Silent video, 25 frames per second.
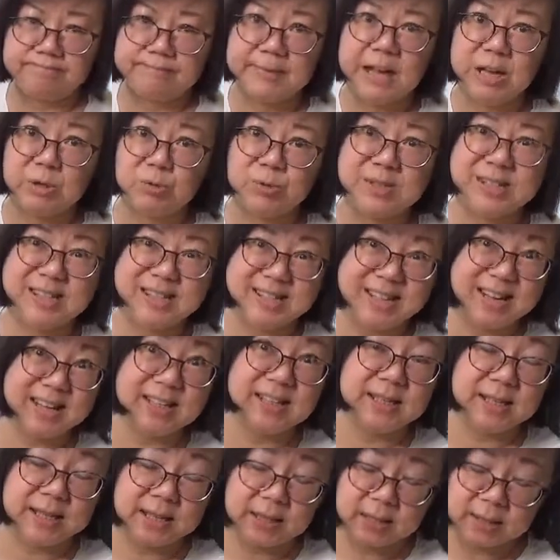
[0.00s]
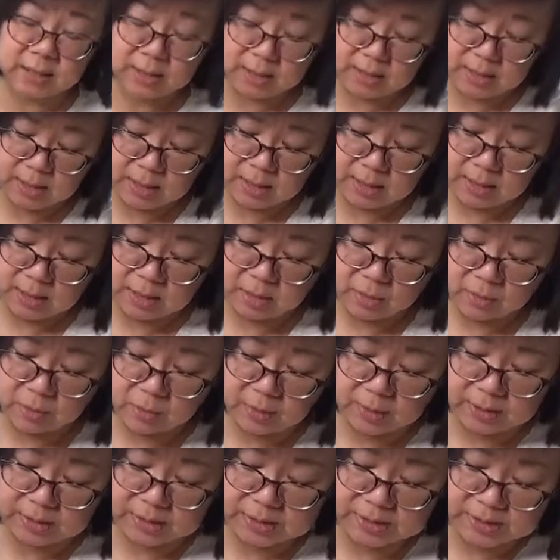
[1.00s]
outstanding
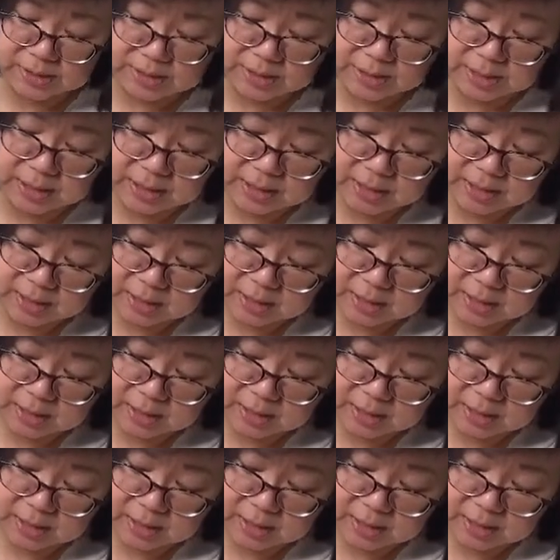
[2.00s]
quality.